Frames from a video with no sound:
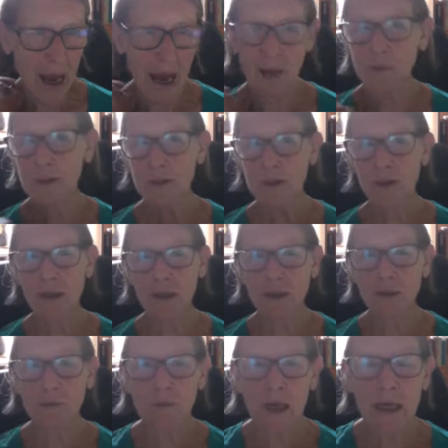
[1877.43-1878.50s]
I will show
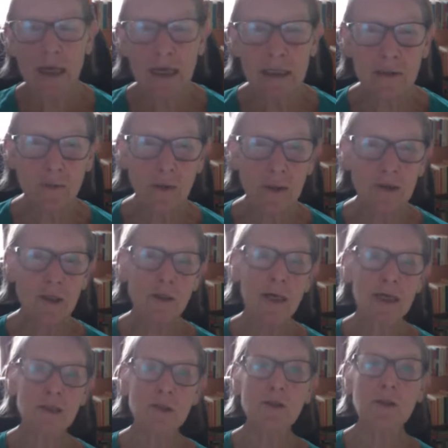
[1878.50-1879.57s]
you. It's a photo
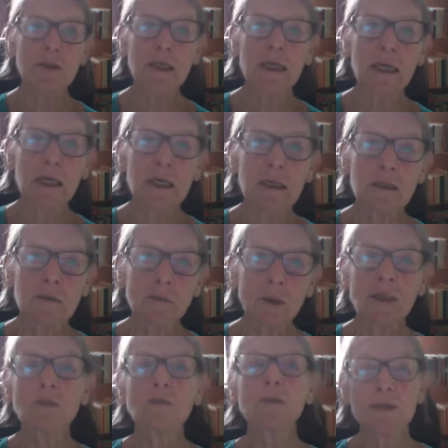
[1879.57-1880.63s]
I took in
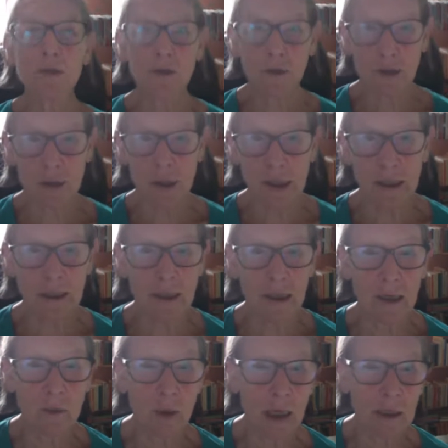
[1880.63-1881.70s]
Belo Horizonte
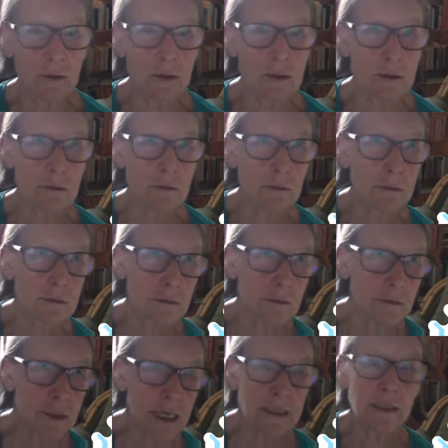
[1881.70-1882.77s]
about
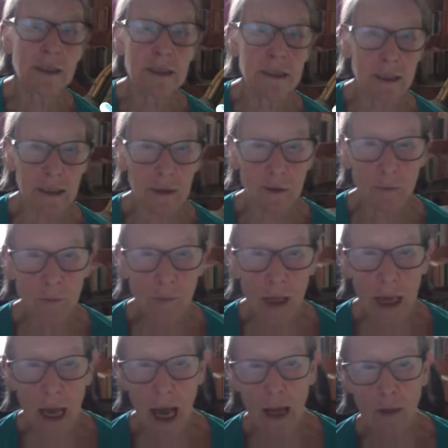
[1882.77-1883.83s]
10 years ago.
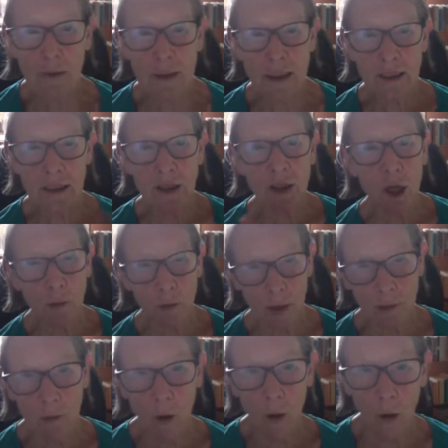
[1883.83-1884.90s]
I was in a
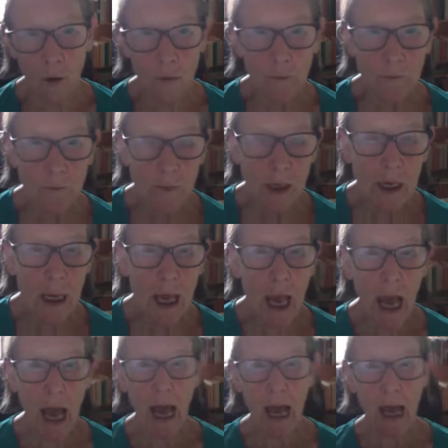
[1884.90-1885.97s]
shopping mall,
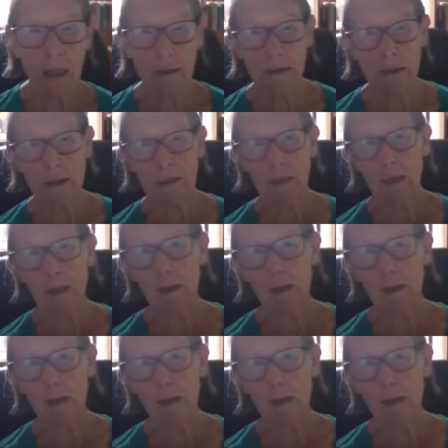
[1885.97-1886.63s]
and